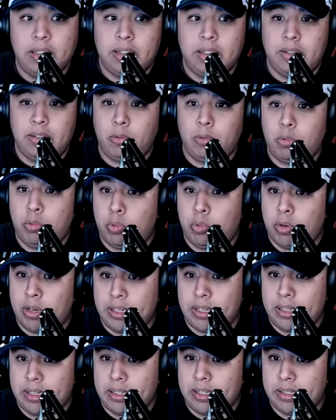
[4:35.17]

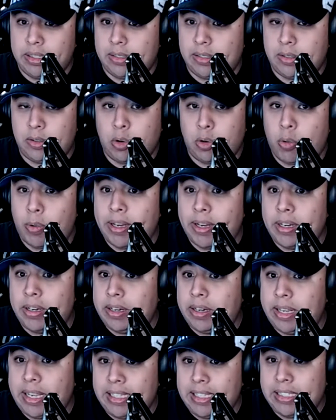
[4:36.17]
was
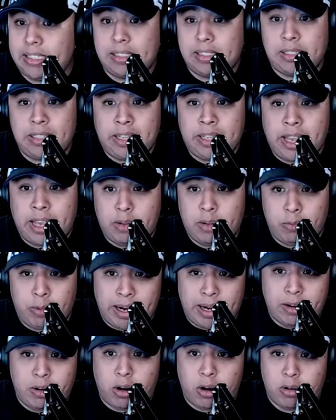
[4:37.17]
going, his
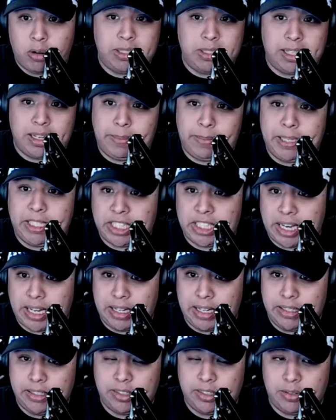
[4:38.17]
red card was going to be
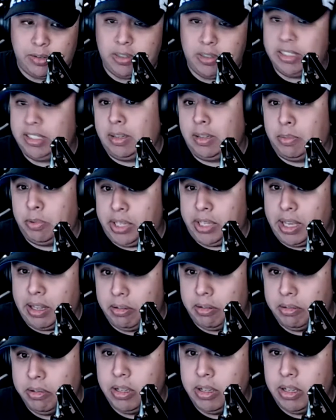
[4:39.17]
challenged, or his double
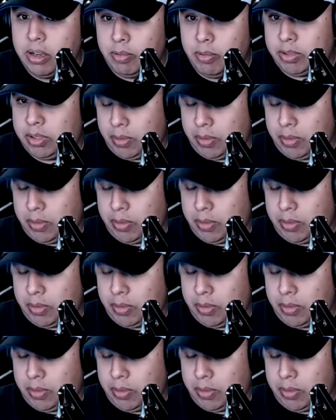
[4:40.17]
yellow was going